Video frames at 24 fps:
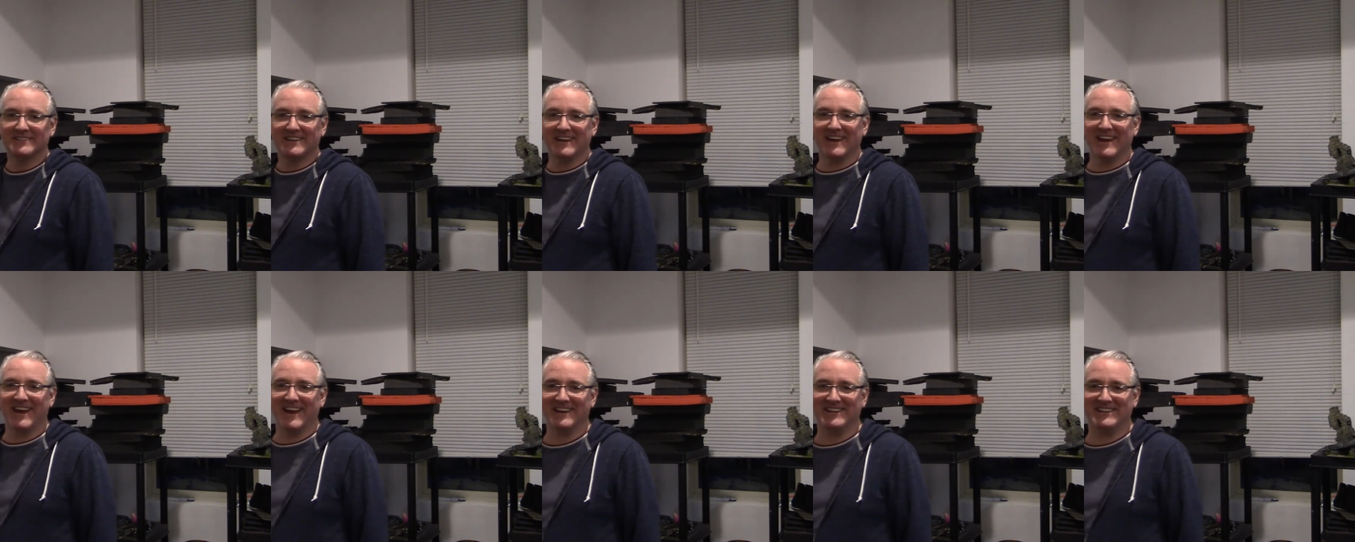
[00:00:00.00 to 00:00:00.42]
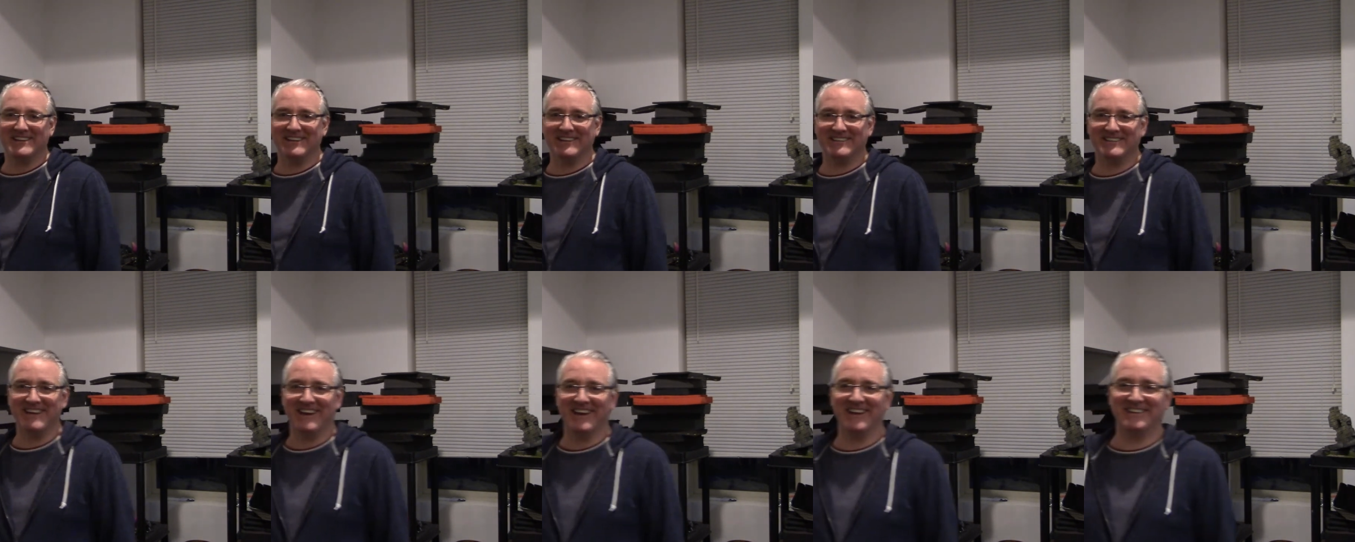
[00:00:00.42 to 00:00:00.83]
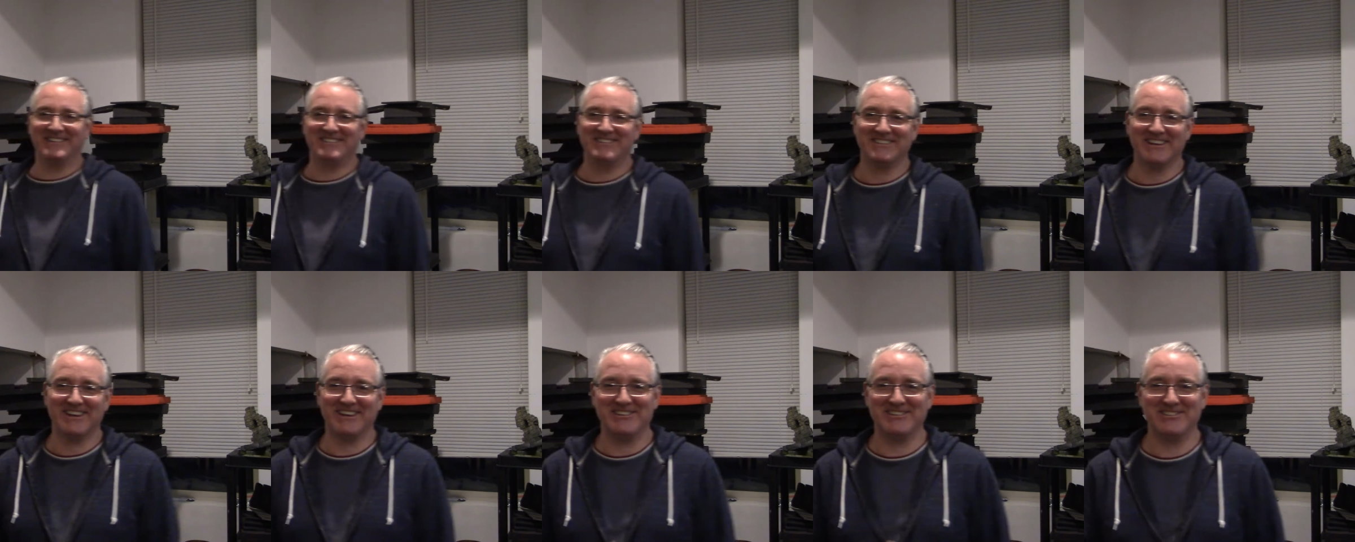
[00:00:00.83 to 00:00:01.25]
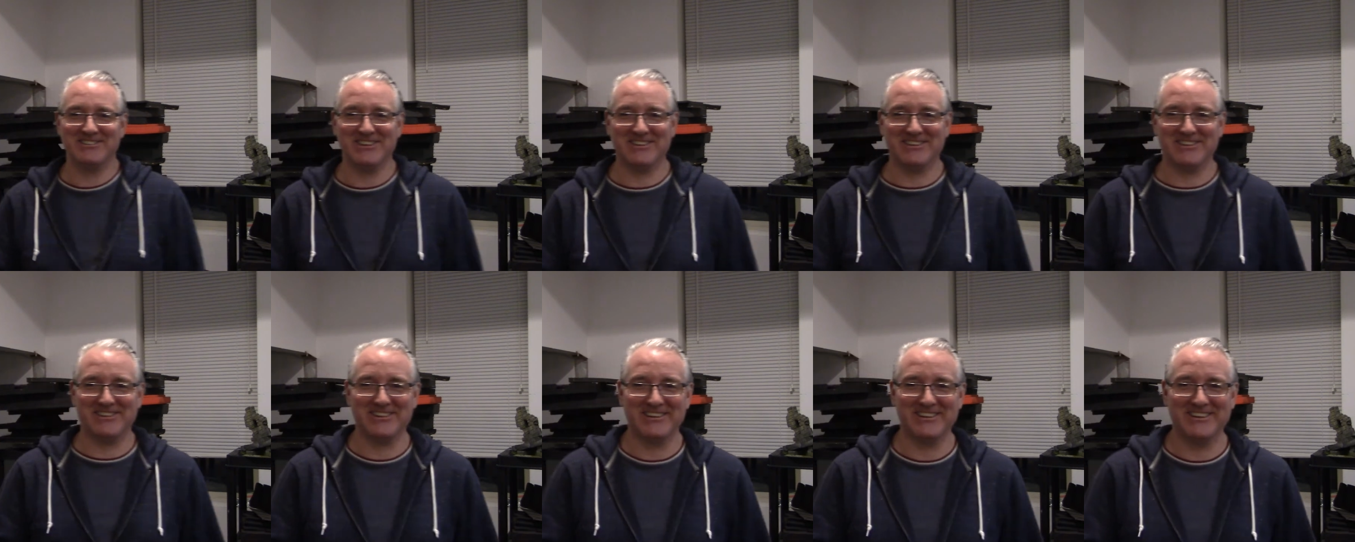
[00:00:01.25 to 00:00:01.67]
I just I, I
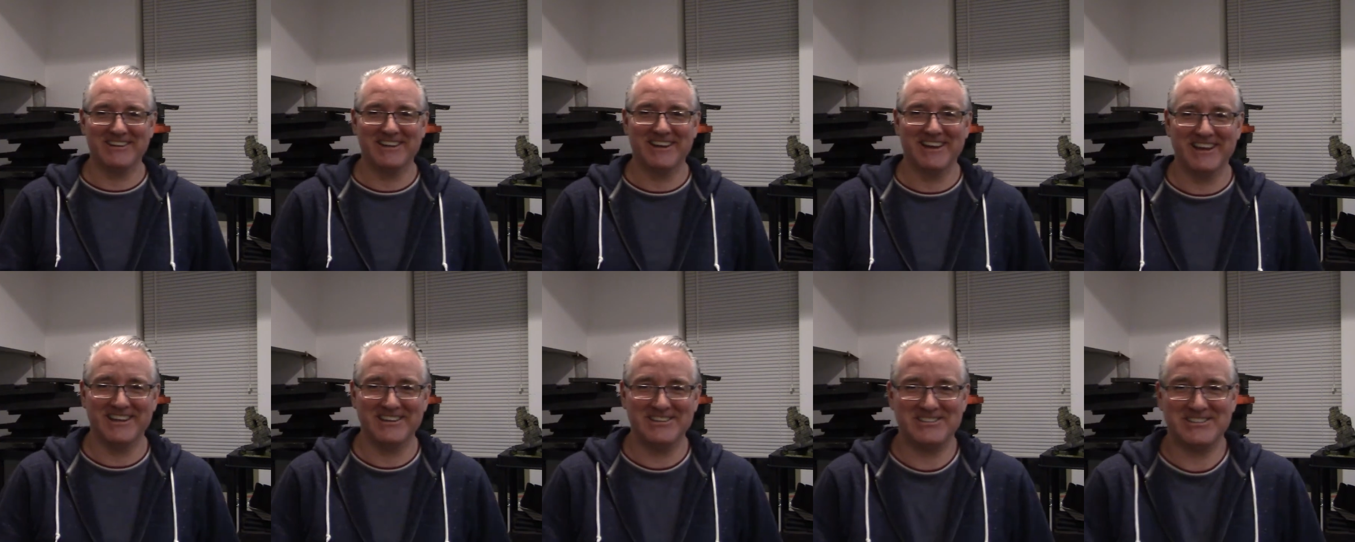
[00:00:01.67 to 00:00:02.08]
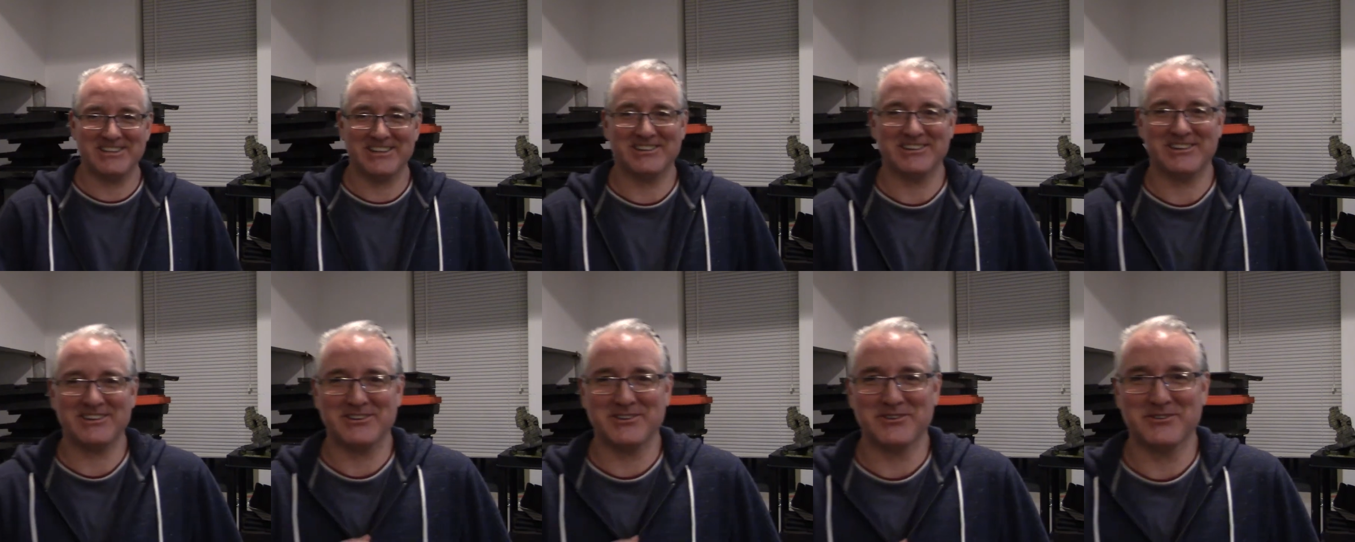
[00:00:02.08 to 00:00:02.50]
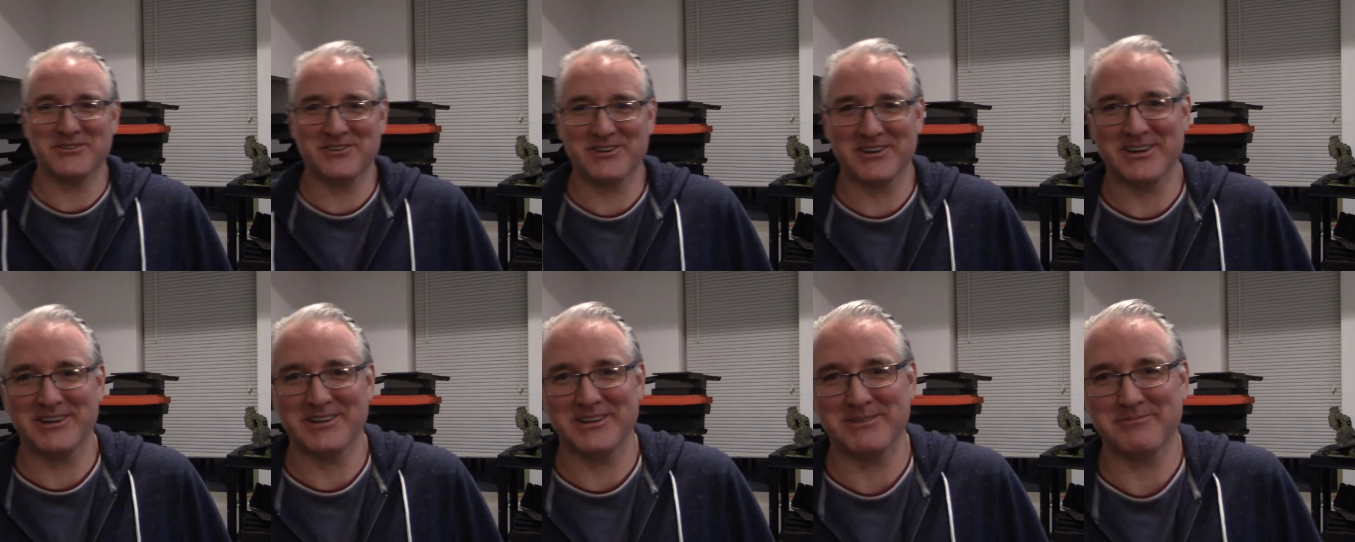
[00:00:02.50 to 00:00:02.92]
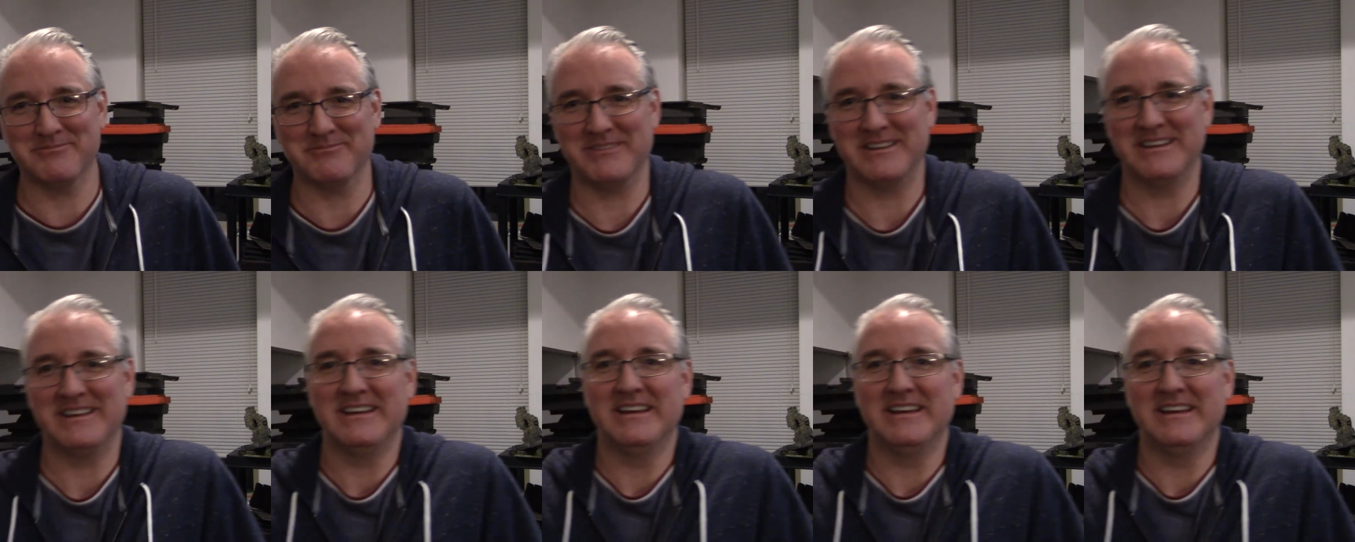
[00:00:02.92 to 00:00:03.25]
shut the I shut the door on him.